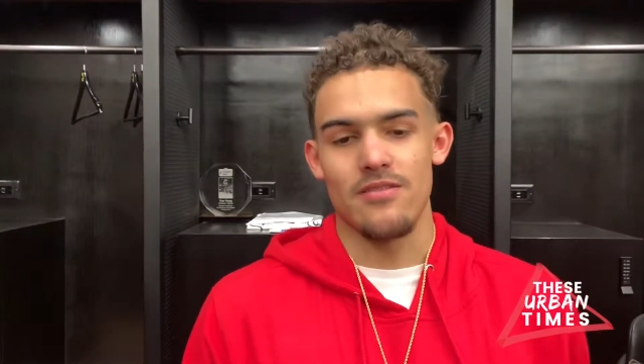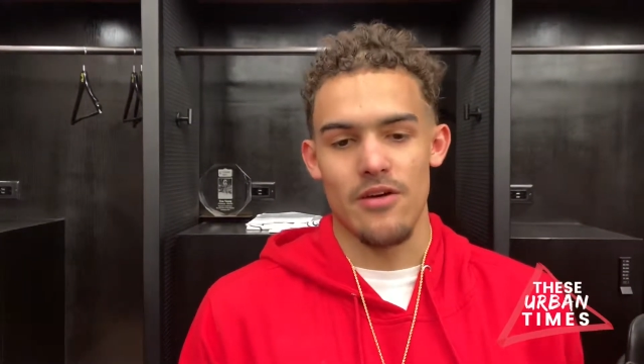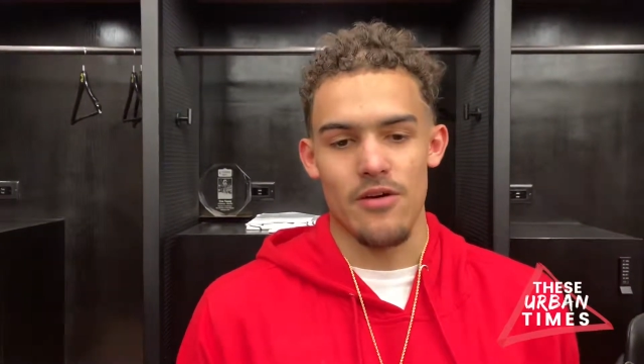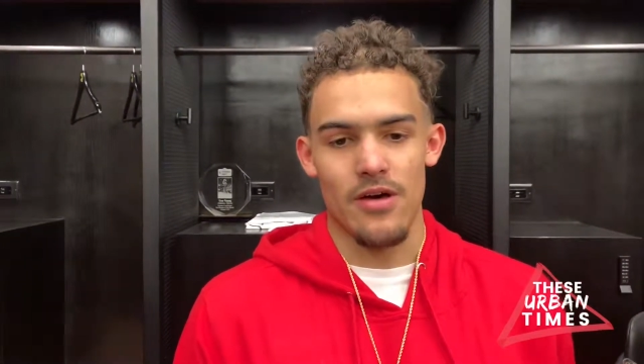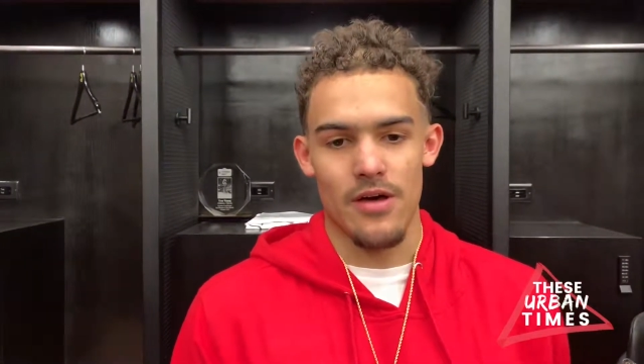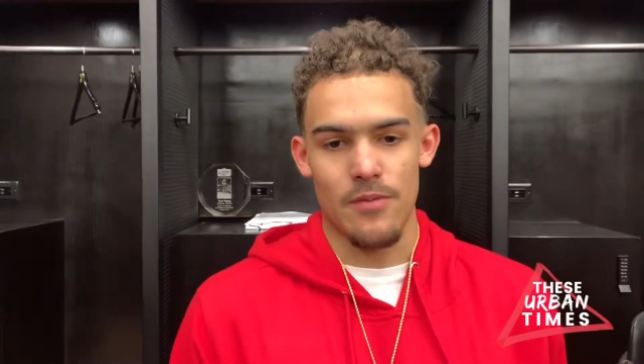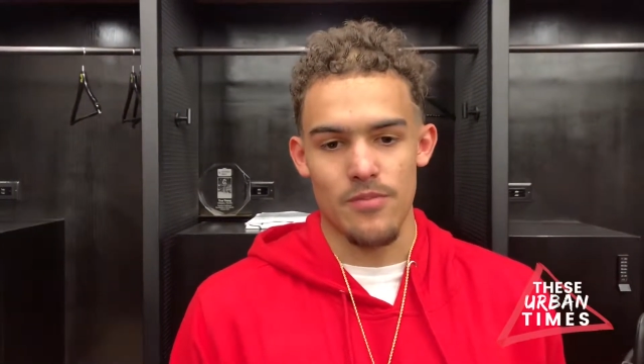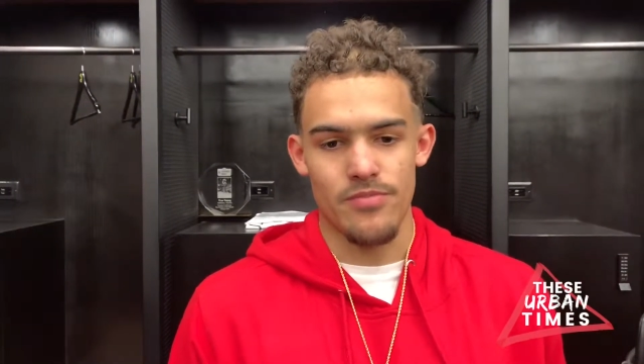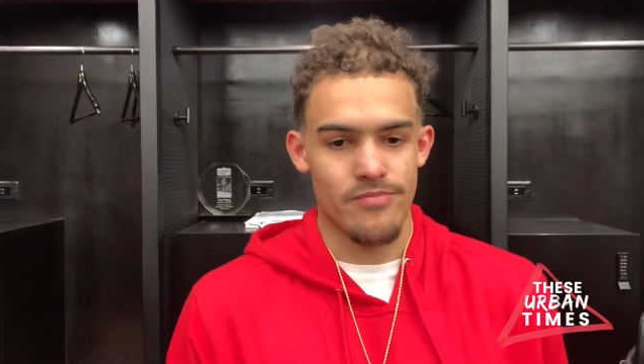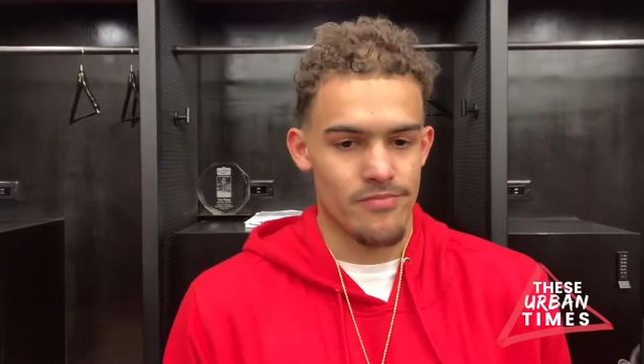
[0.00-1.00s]
So
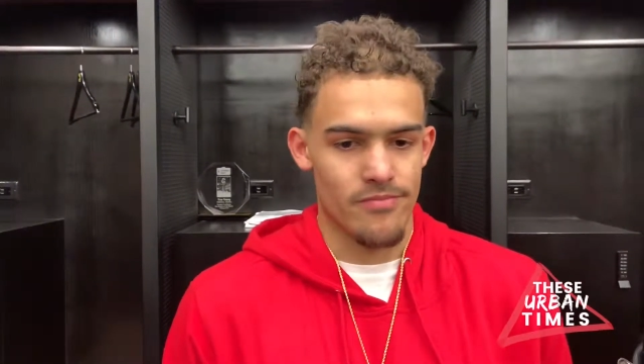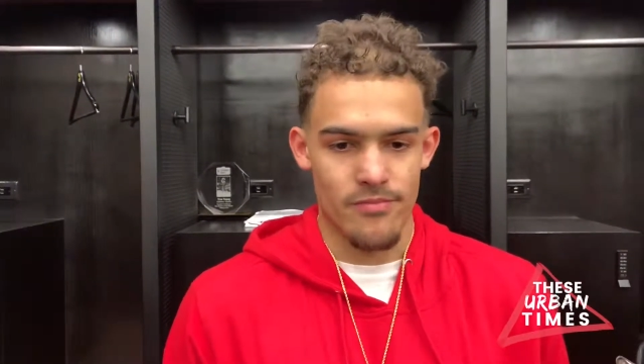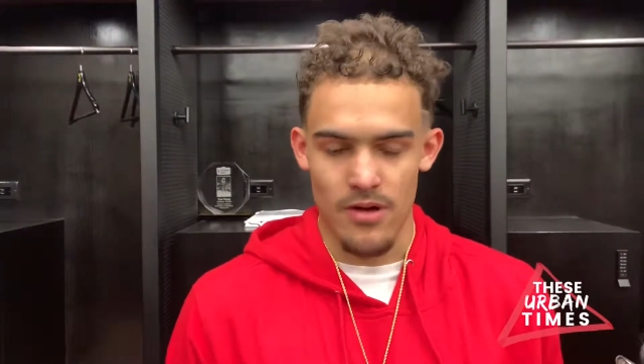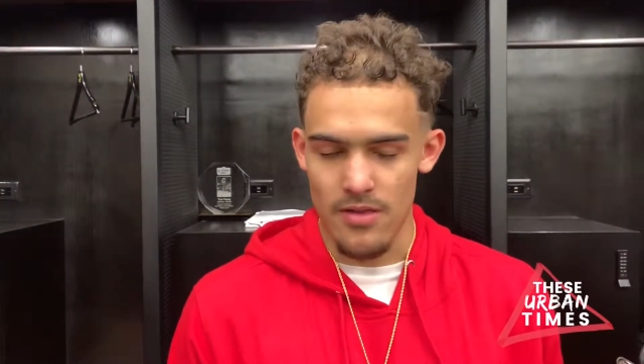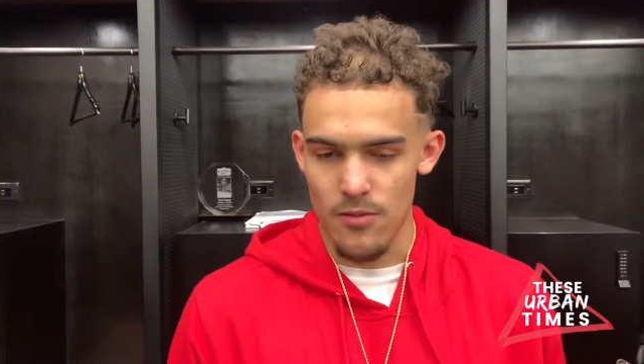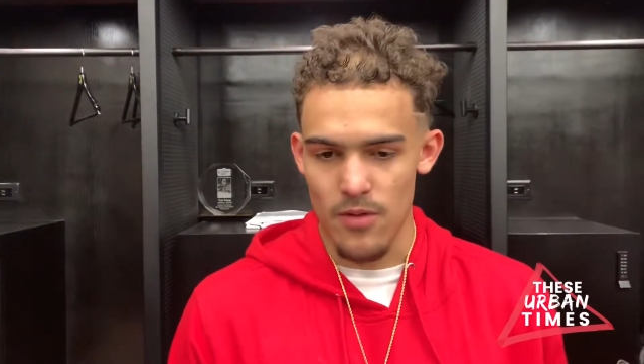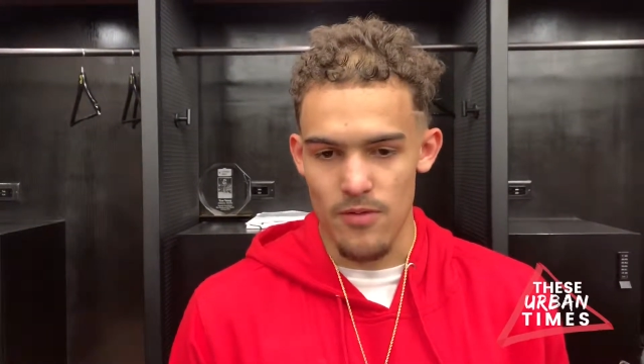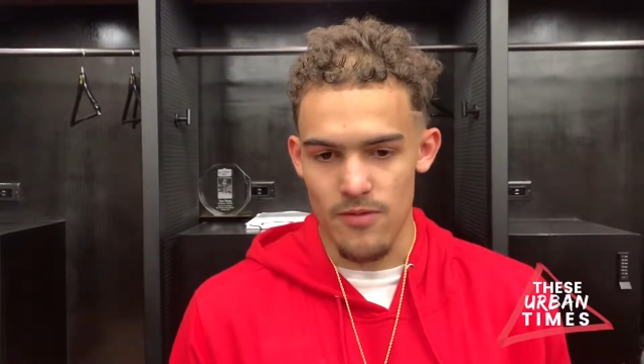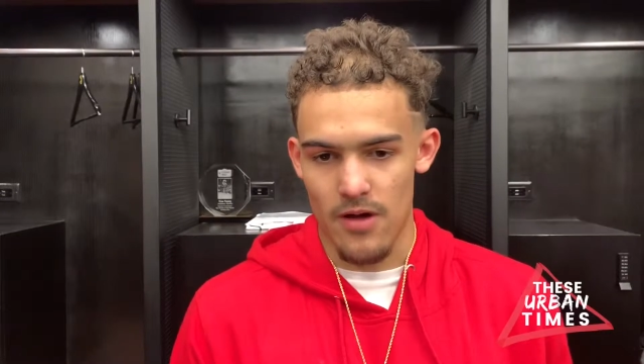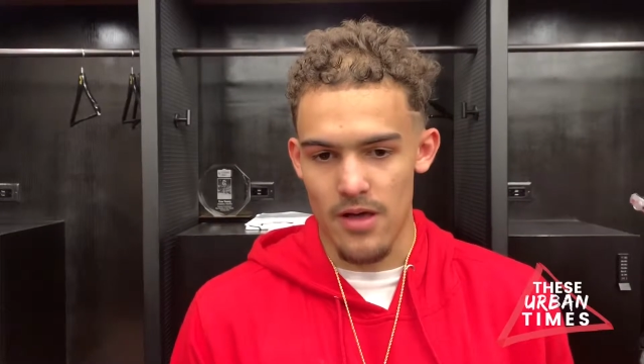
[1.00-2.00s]
proud of the way we
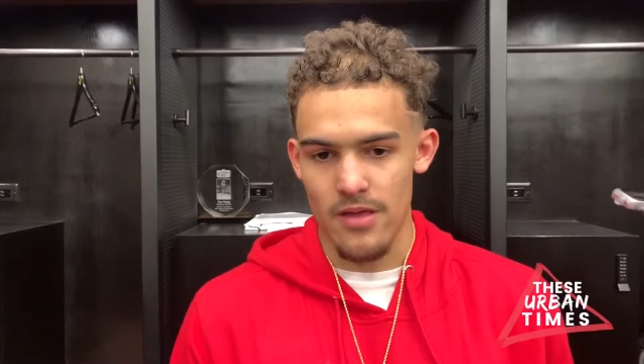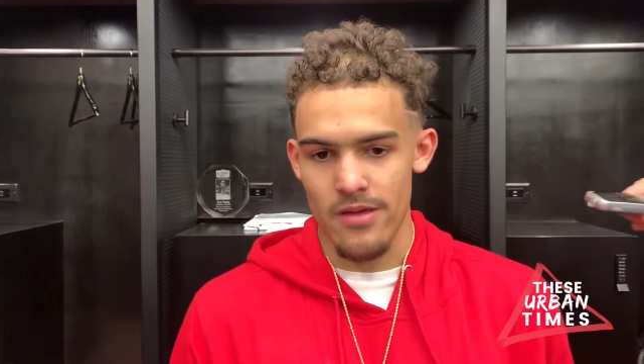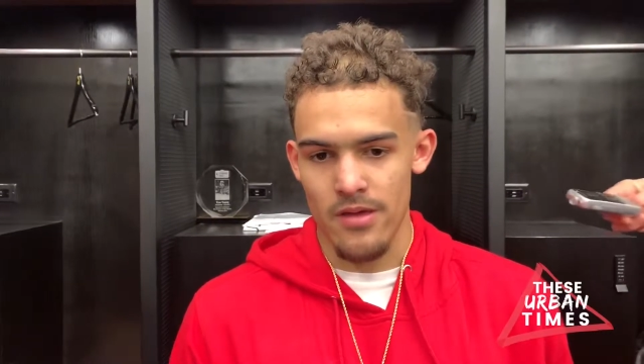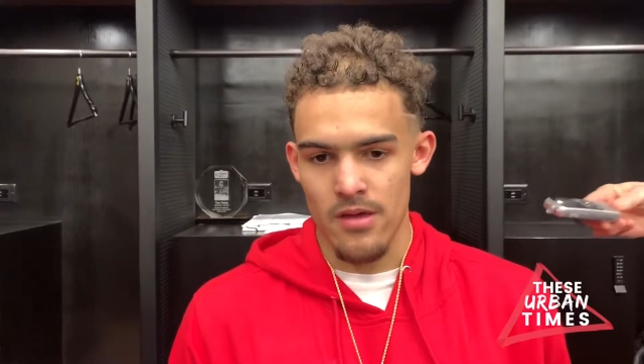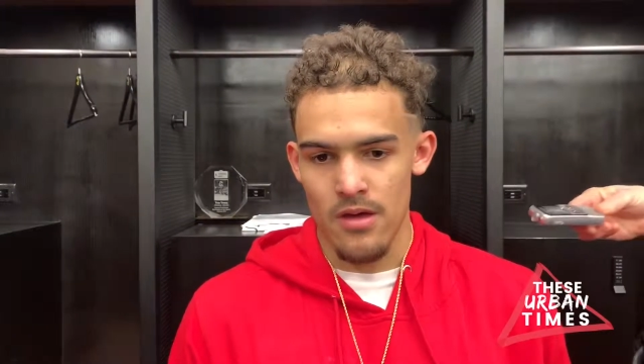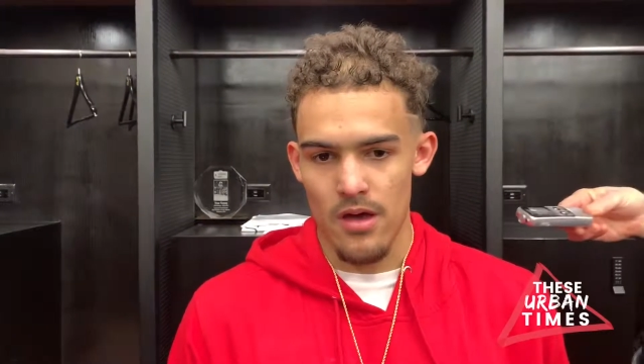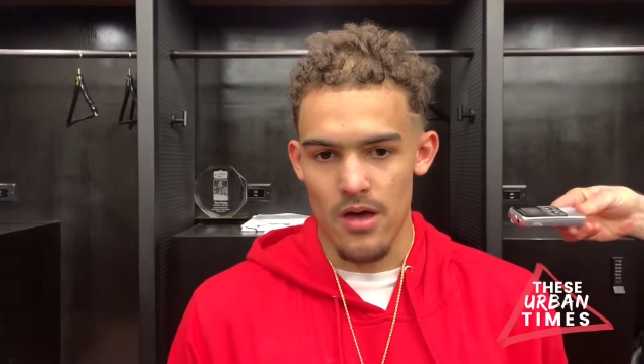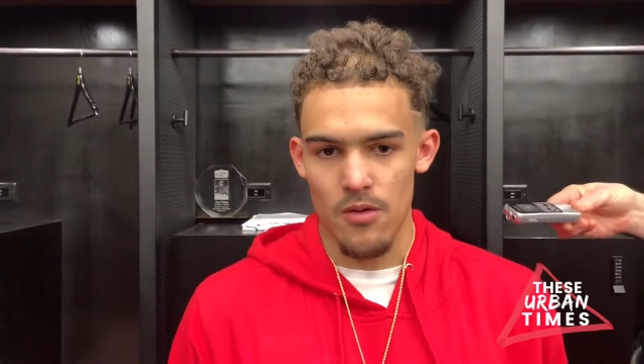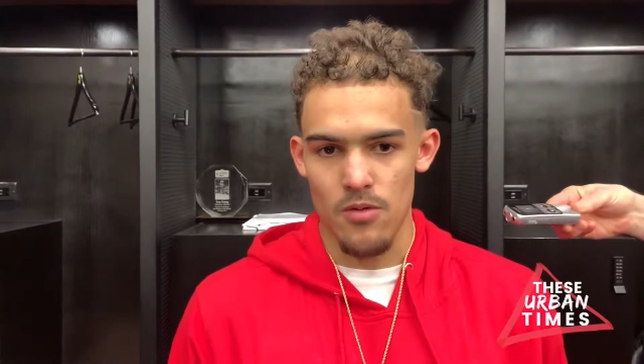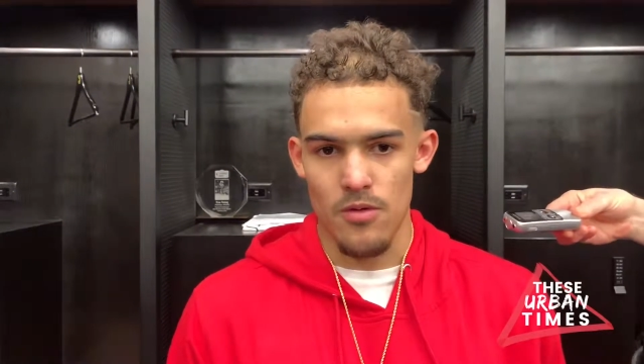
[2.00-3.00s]
fought.
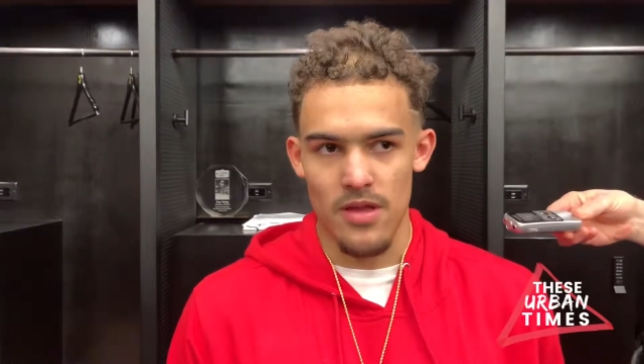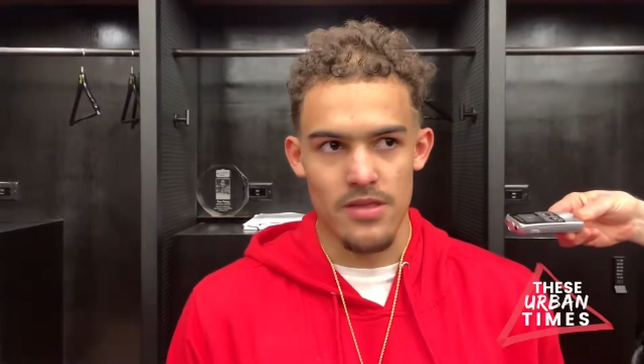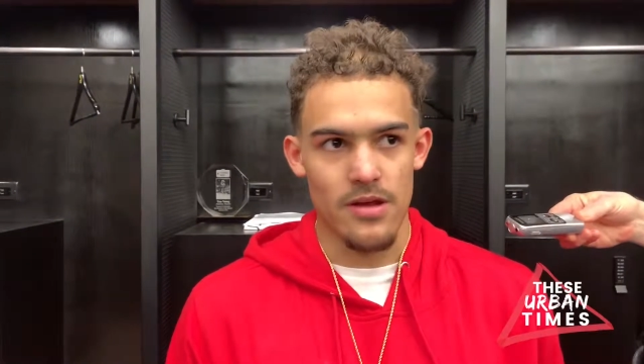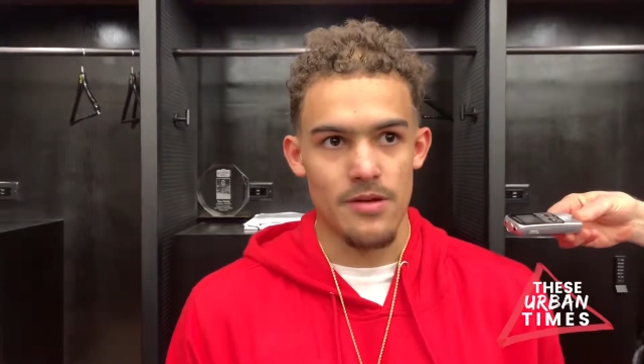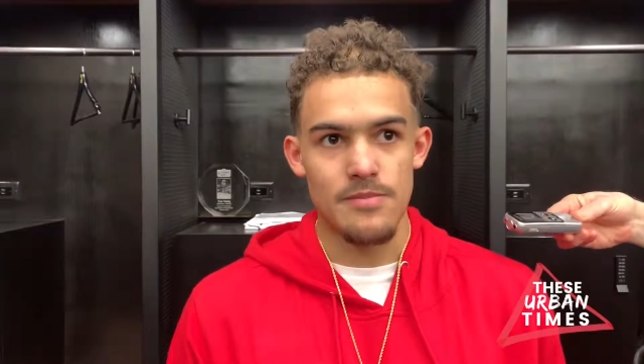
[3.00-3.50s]
We were right there.